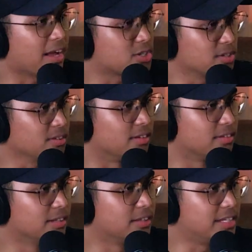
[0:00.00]
Dude, I should.
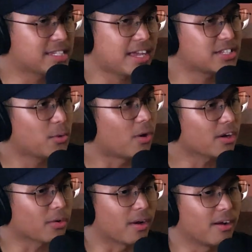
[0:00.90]
These guys, they
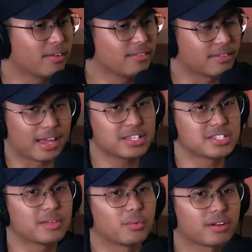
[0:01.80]
walk around. I
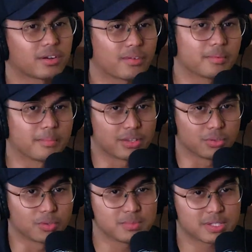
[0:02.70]
see them walking around my
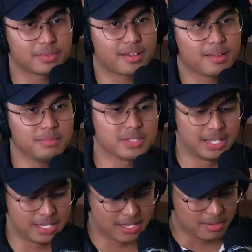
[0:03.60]
dorm sometimes
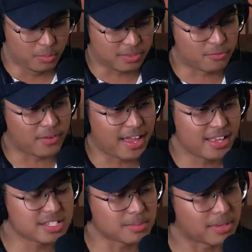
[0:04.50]
with the
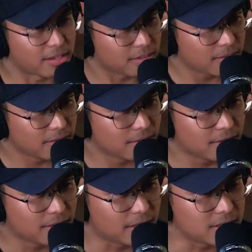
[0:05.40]
fans. I'm like,
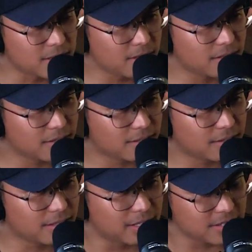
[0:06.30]
is
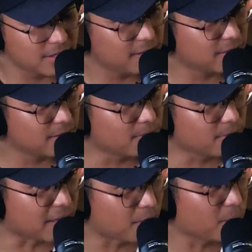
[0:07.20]
he like